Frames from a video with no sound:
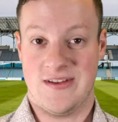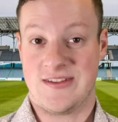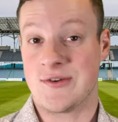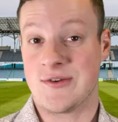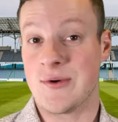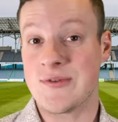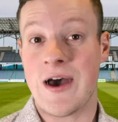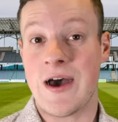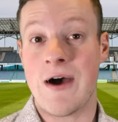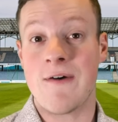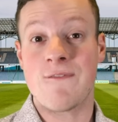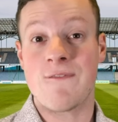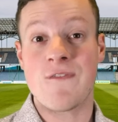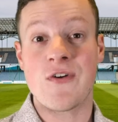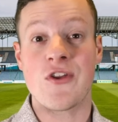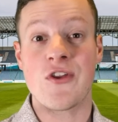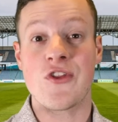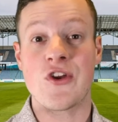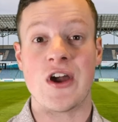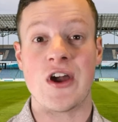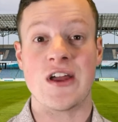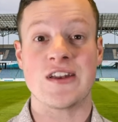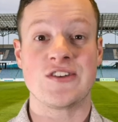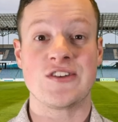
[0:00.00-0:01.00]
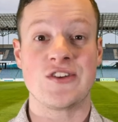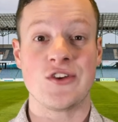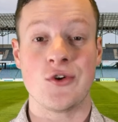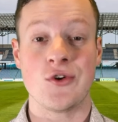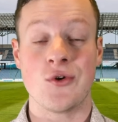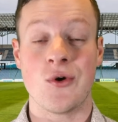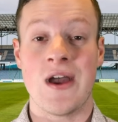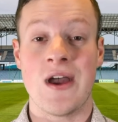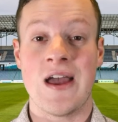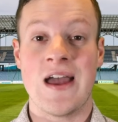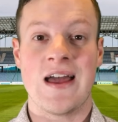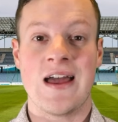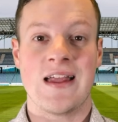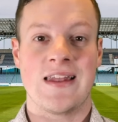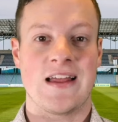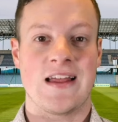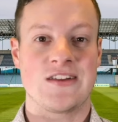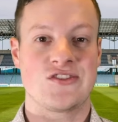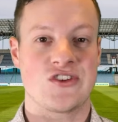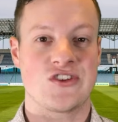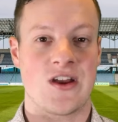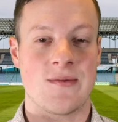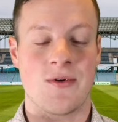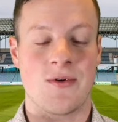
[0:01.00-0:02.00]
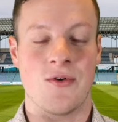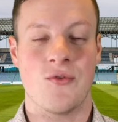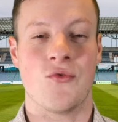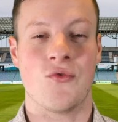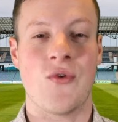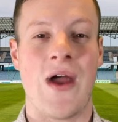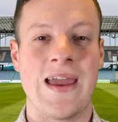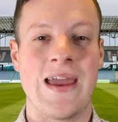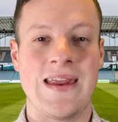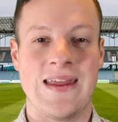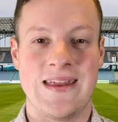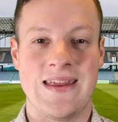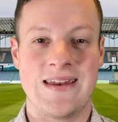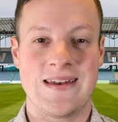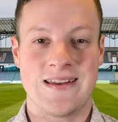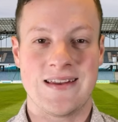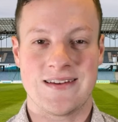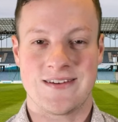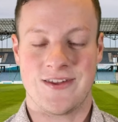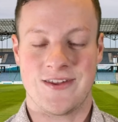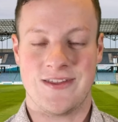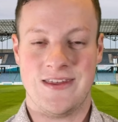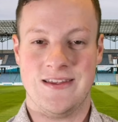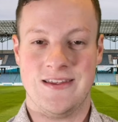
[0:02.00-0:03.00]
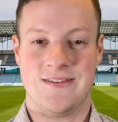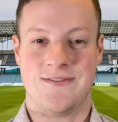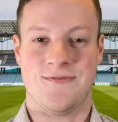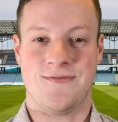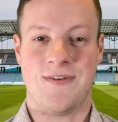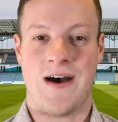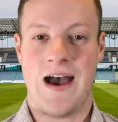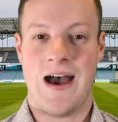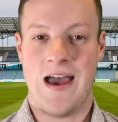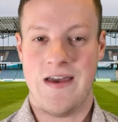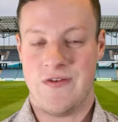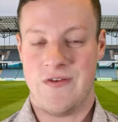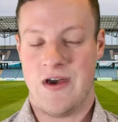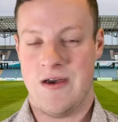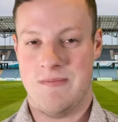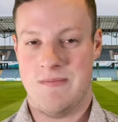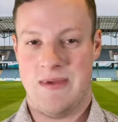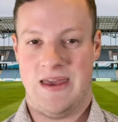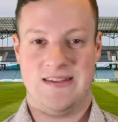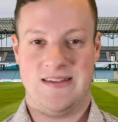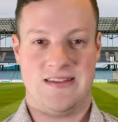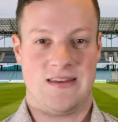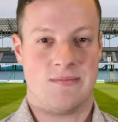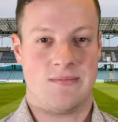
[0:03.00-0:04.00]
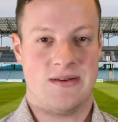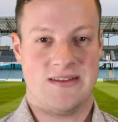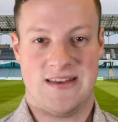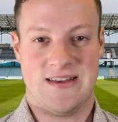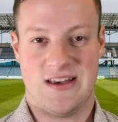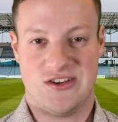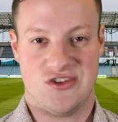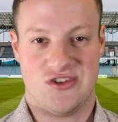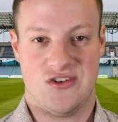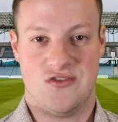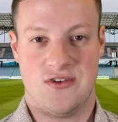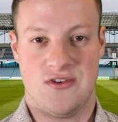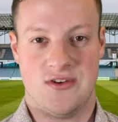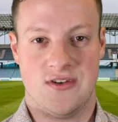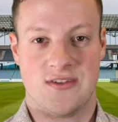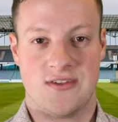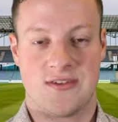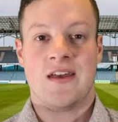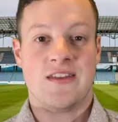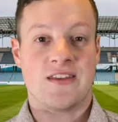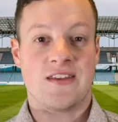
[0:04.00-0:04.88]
So without further ado, let's jump right into these 5 amazing possession drills.